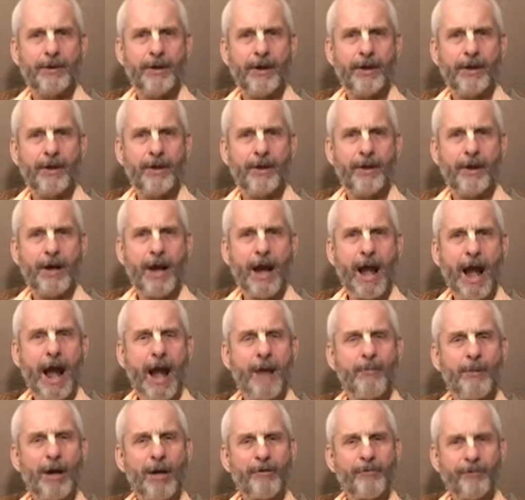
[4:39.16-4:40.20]

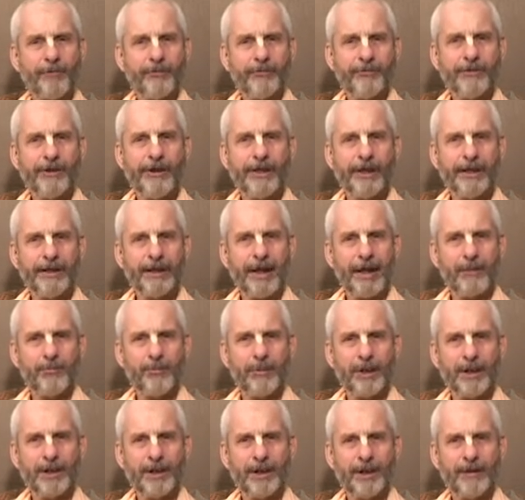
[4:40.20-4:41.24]
am I fulfilling that
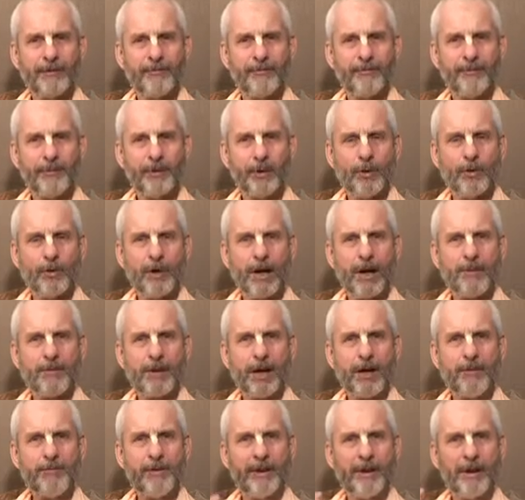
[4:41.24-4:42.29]
meaning? Or am
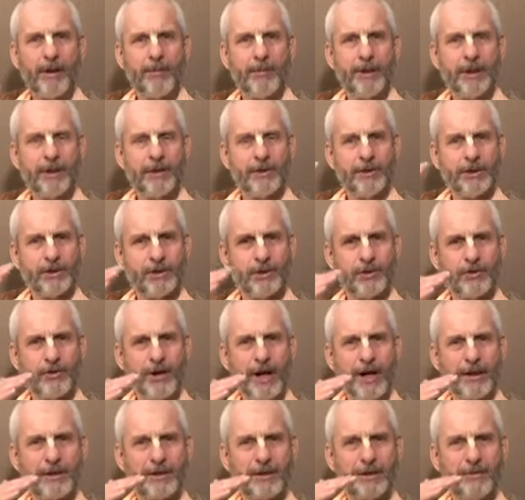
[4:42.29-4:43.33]
I becoming
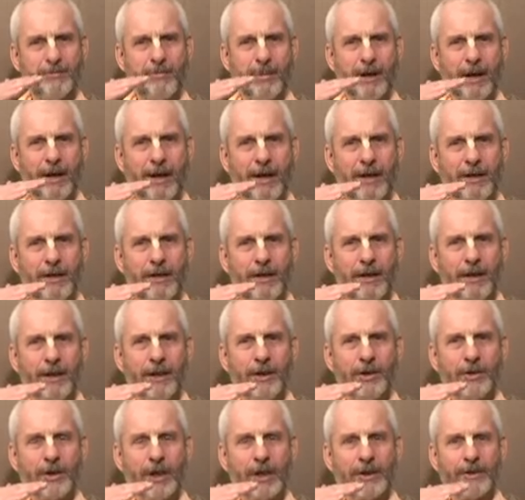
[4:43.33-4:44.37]
distracted by
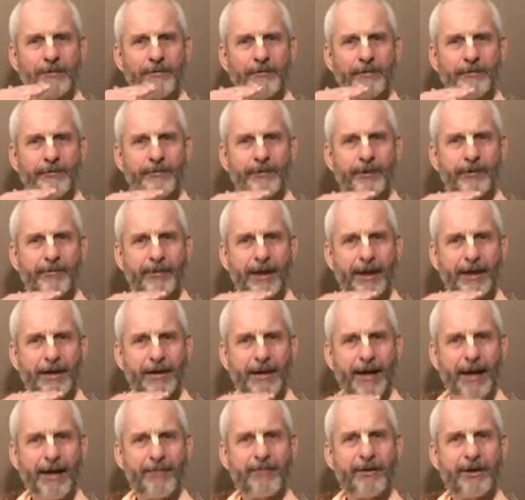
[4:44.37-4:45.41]
trying to fulfill my
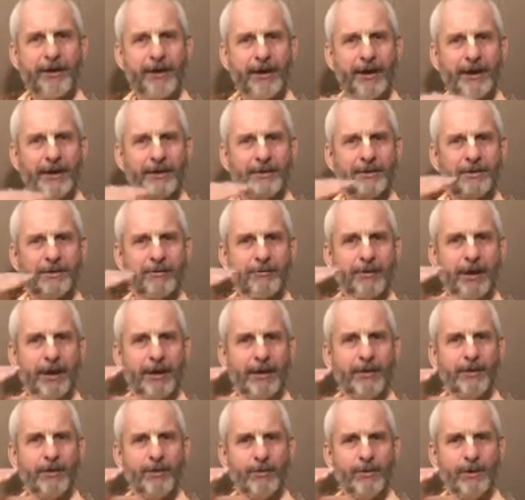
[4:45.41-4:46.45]
having needs and my
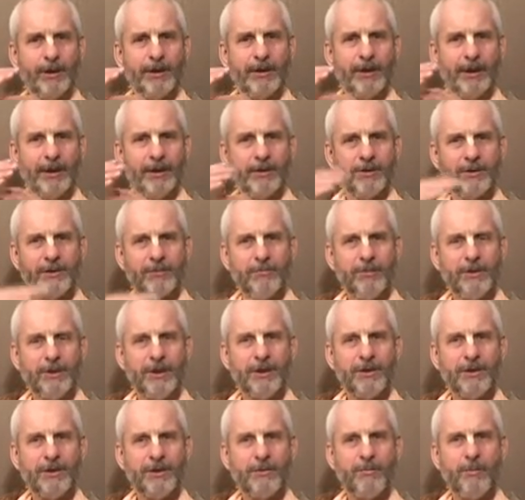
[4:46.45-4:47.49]
doing needs, and the
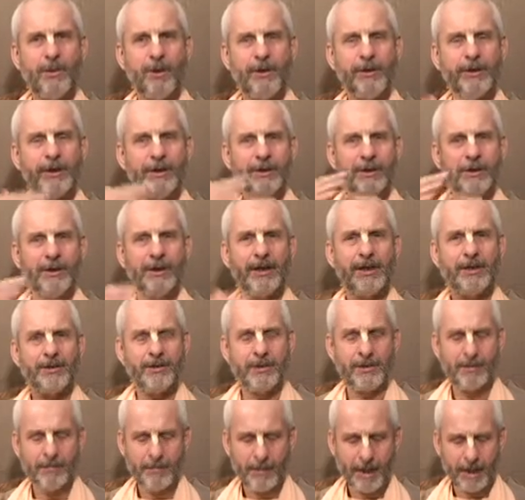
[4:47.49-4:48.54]
needs of the body and the needs
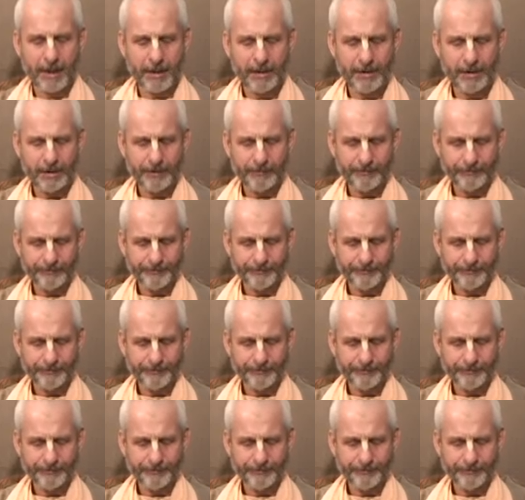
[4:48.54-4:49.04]
of the mind?